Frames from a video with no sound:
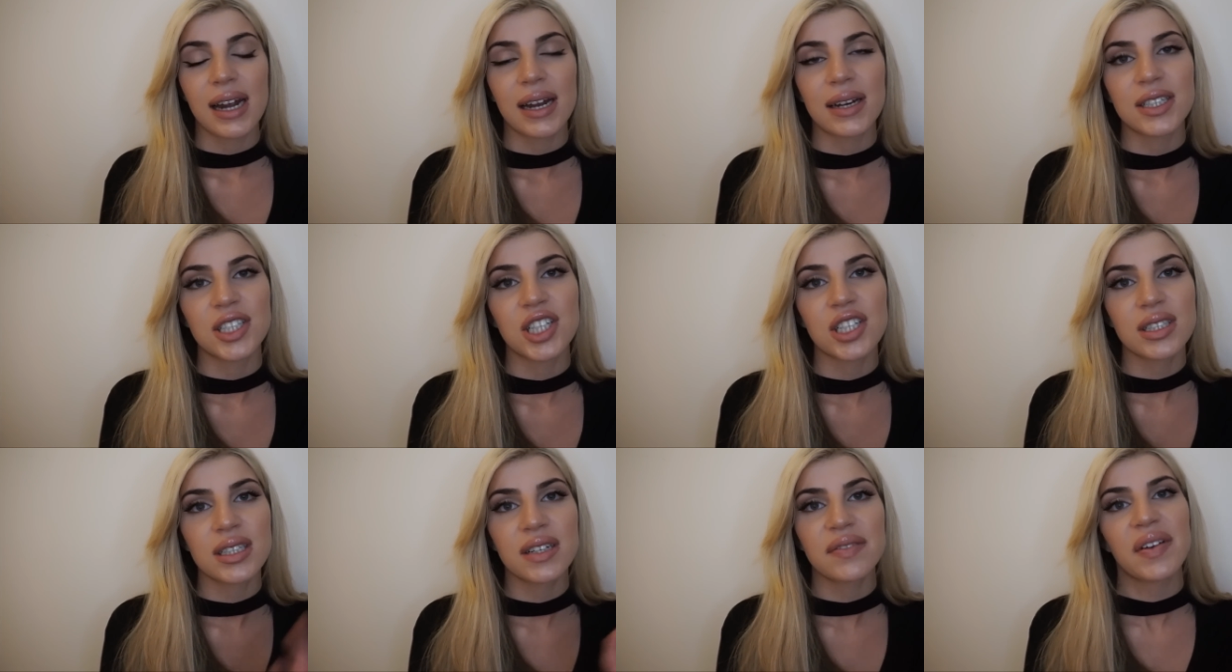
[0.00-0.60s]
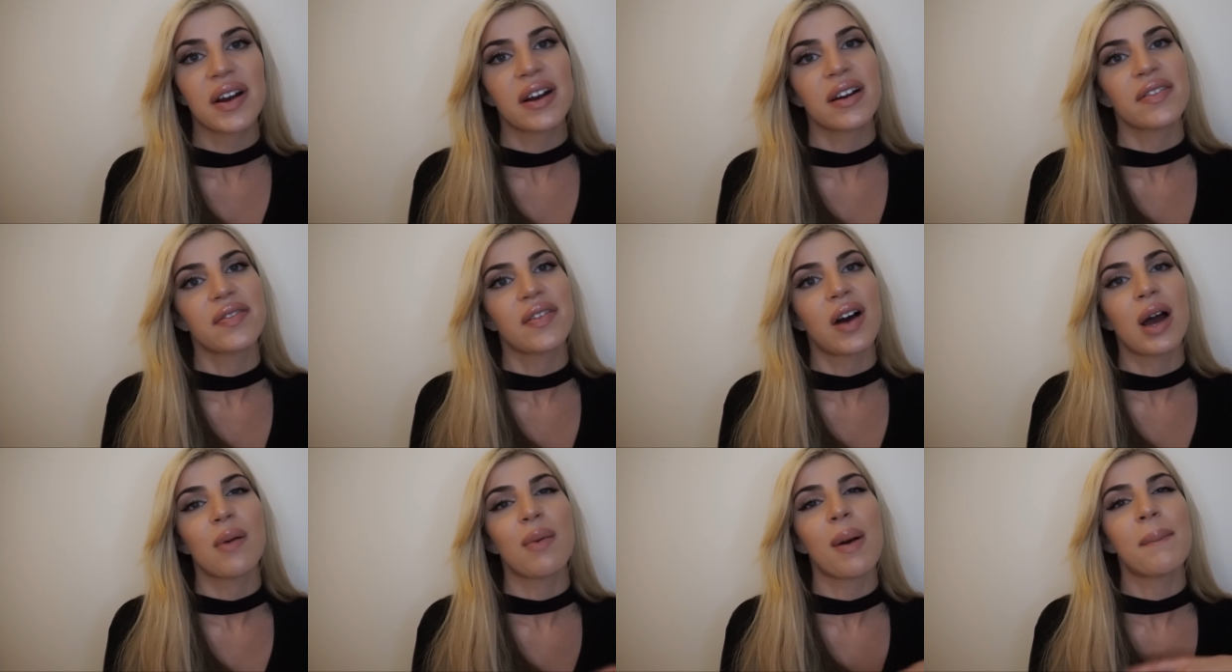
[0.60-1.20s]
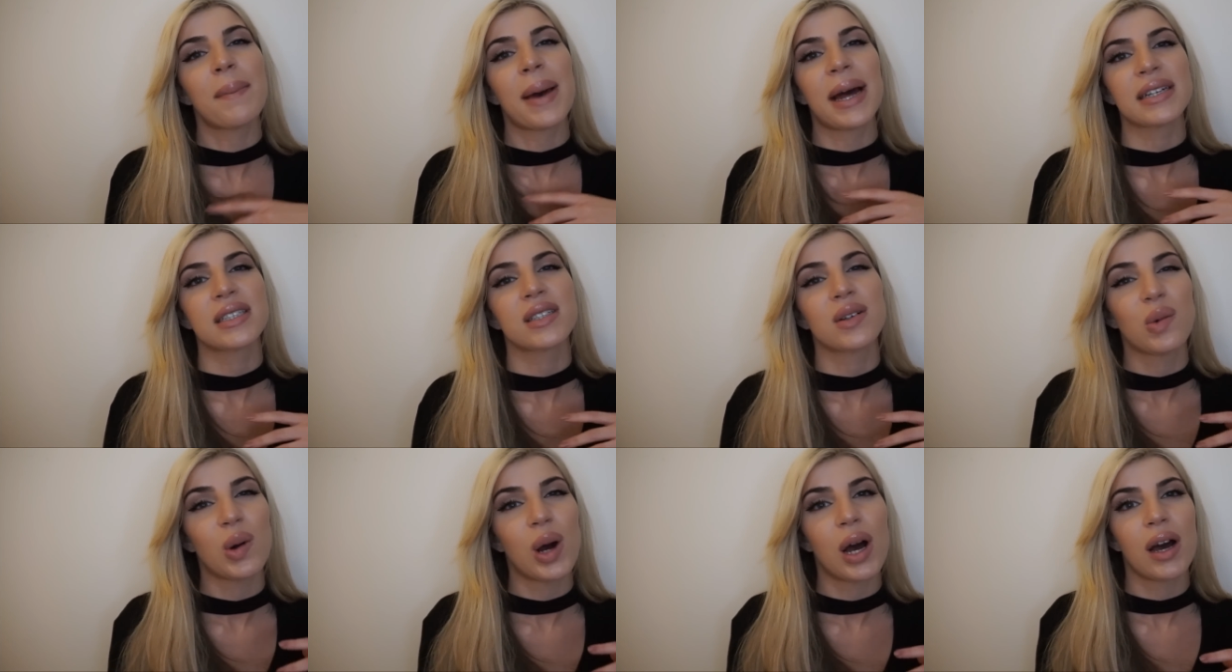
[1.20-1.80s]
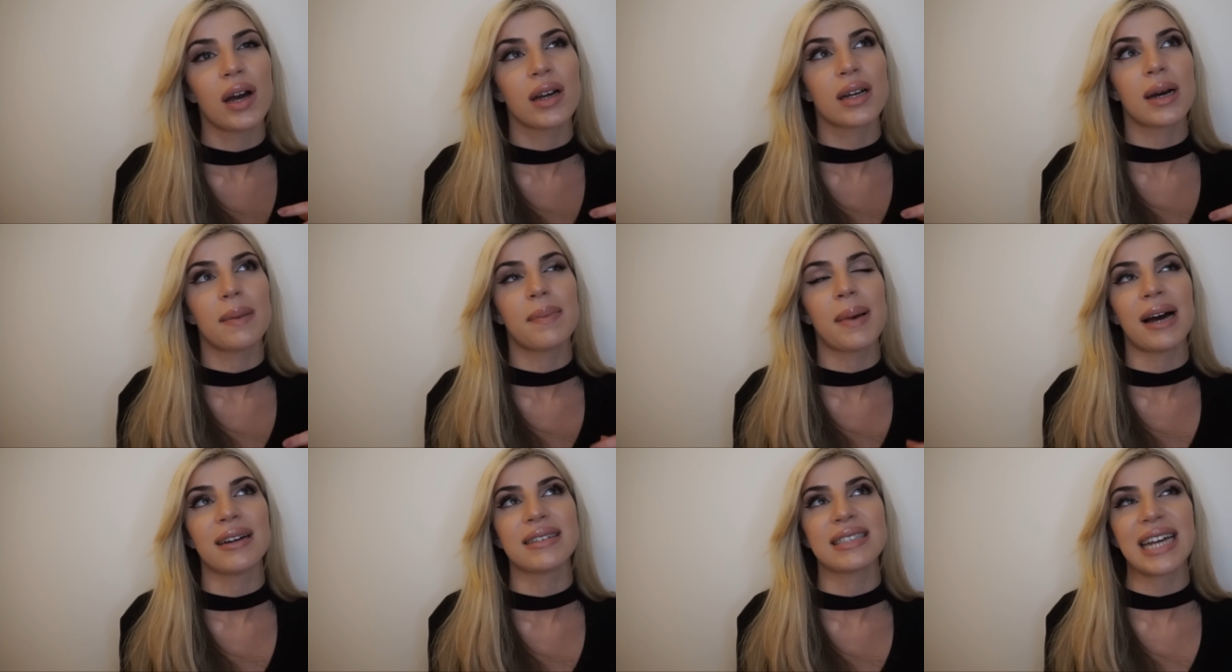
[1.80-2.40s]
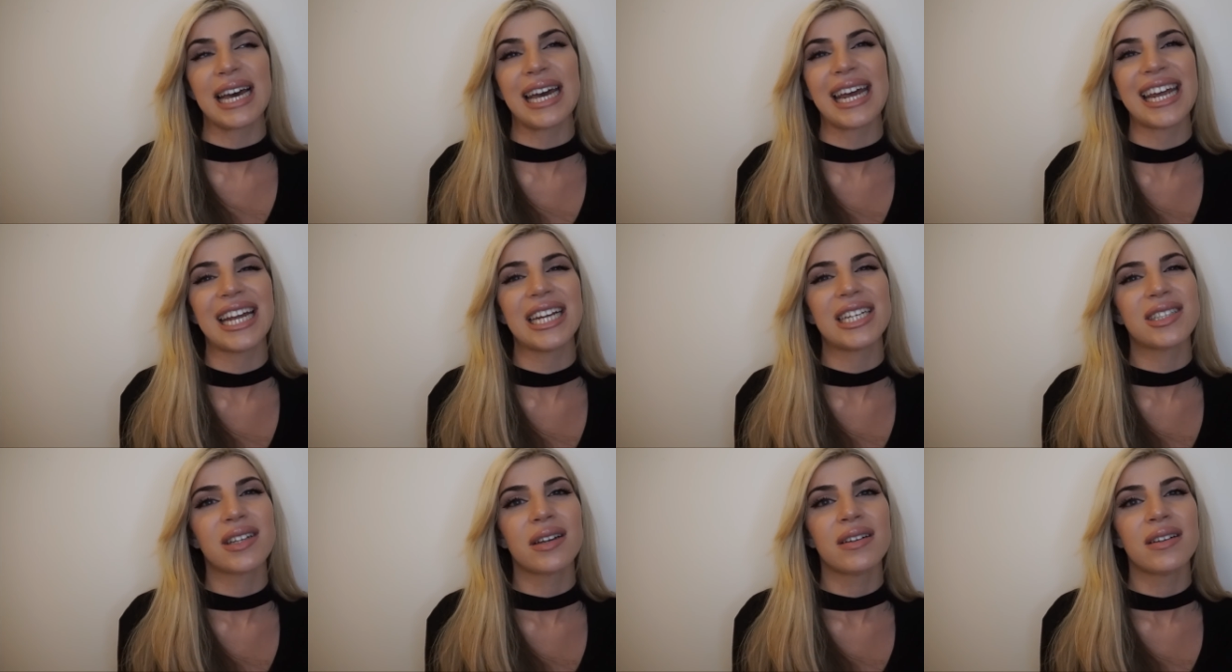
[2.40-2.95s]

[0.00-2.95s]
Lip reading: And just to verify, I went back to work about day